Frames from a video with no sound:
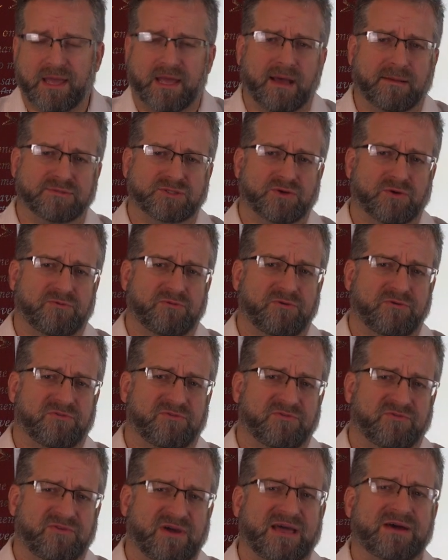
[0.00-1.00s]
I'm sure if you
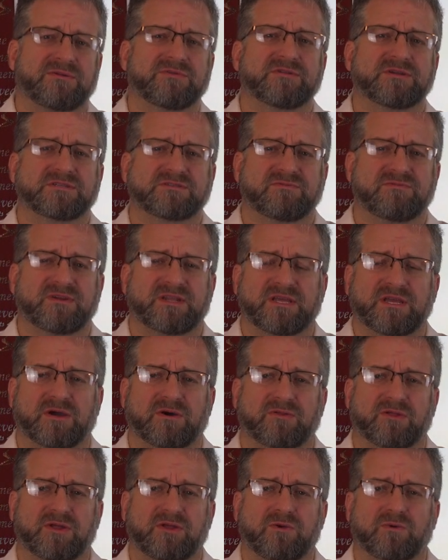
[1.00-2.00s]
found this
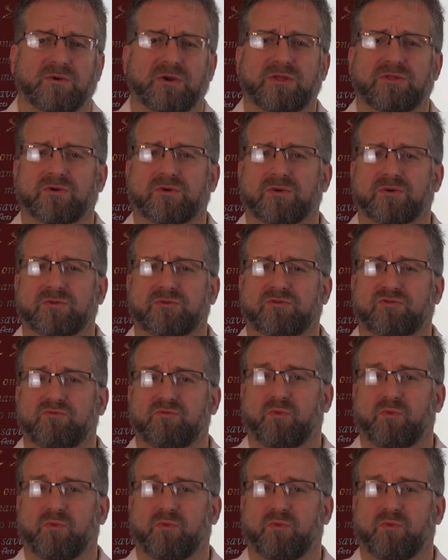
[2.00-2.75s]
video that you're either